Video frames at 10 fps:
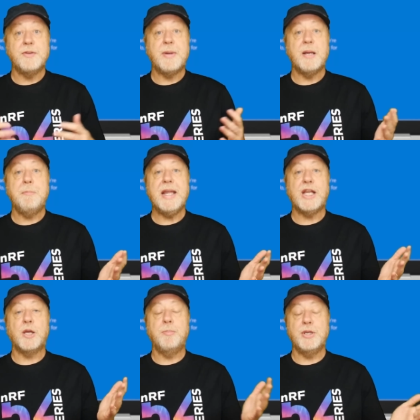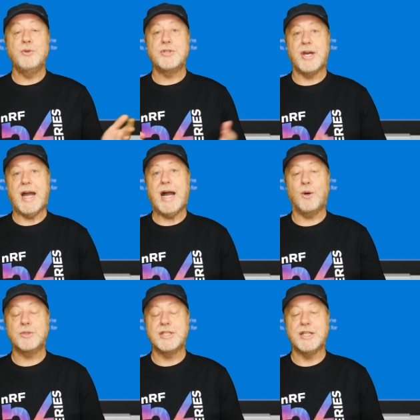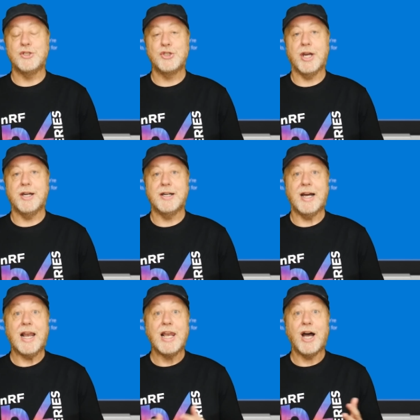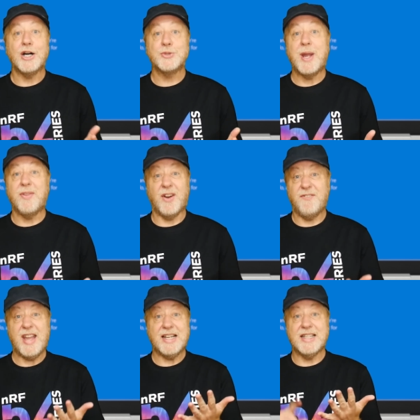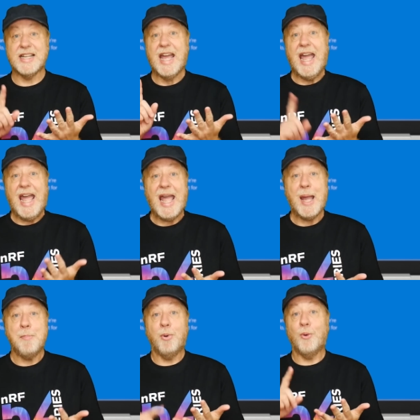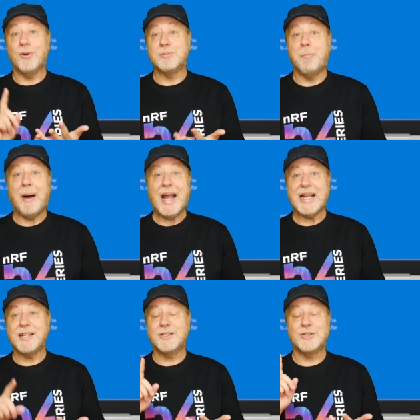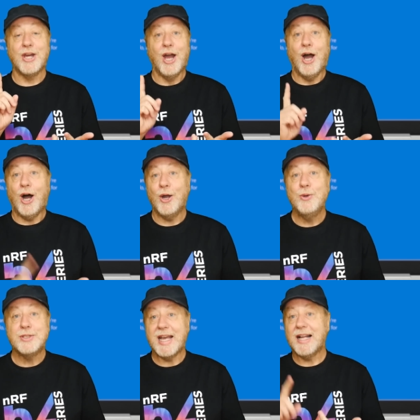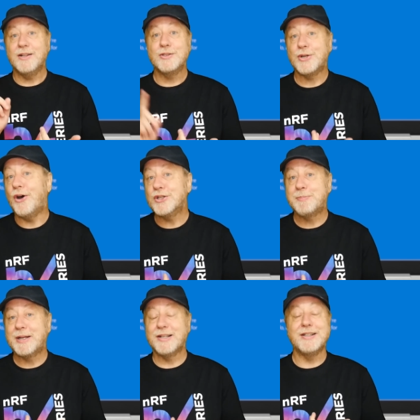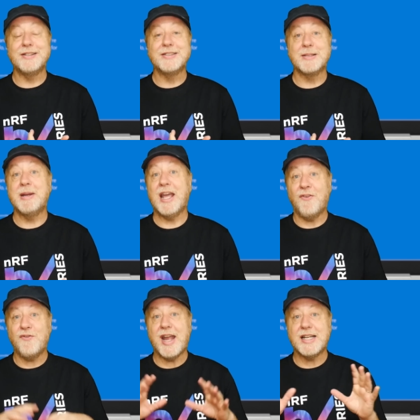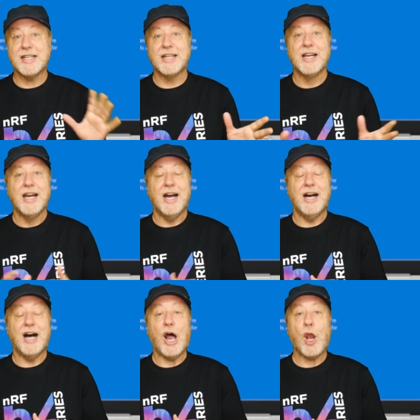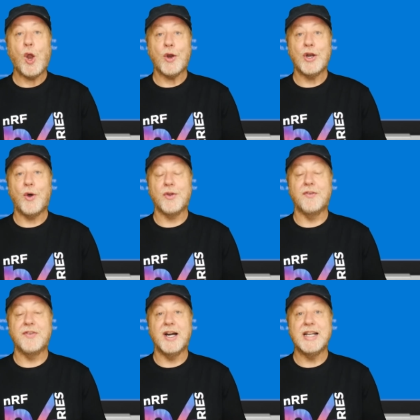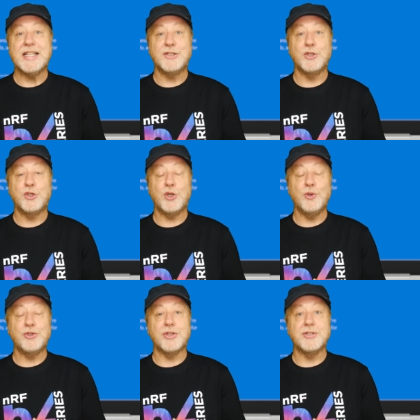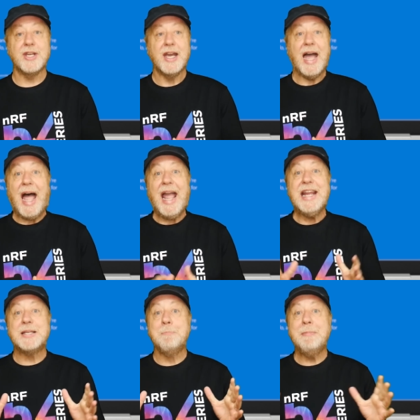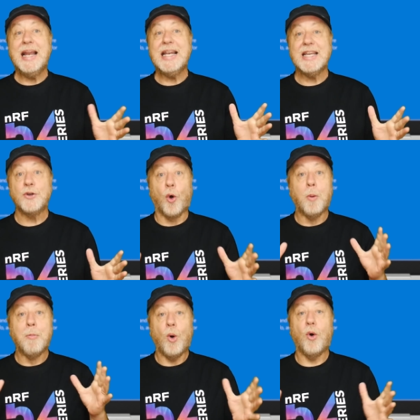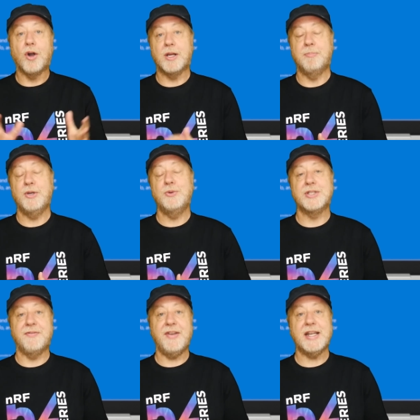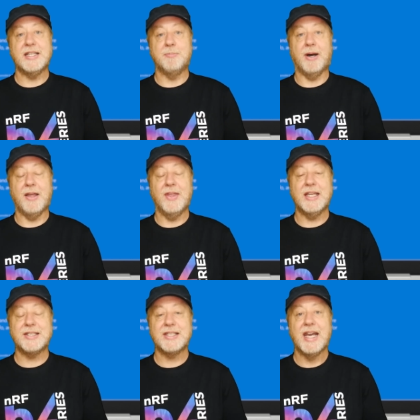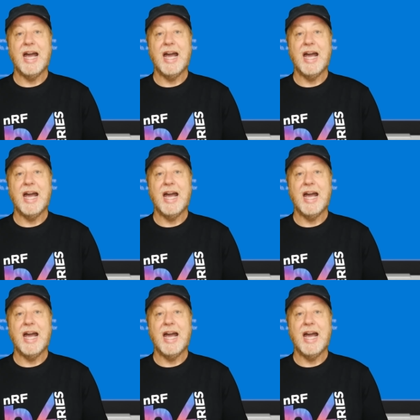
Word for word: there's been a big computer outage last week that affected airports, banks, hotels, hospitals. I mean, it affected a lot of institutions. 8 million or more computers affected by this,